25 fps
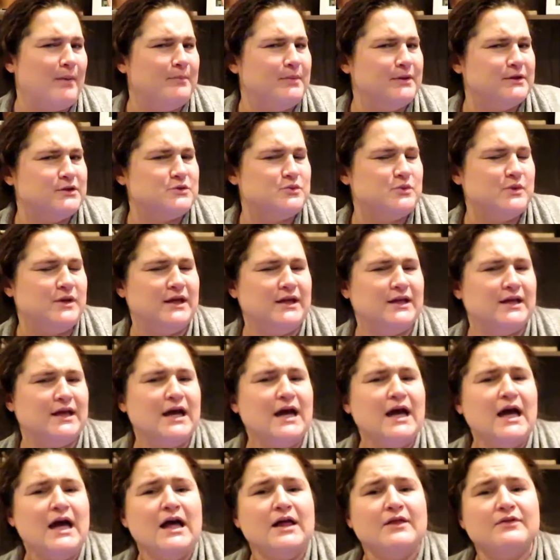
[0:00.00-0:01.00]

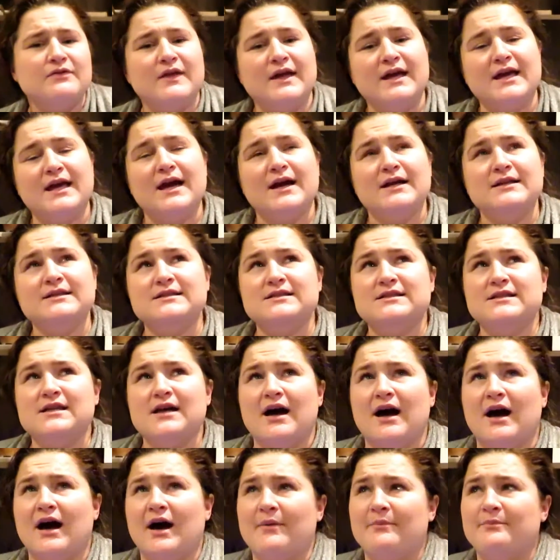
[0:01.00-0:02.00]
between like
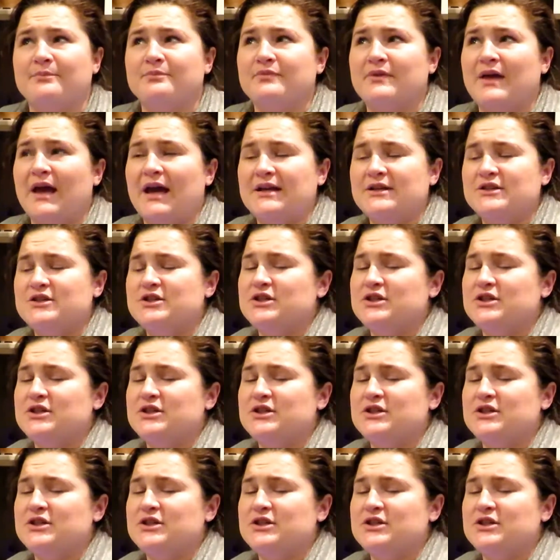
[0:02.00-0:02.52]
Ed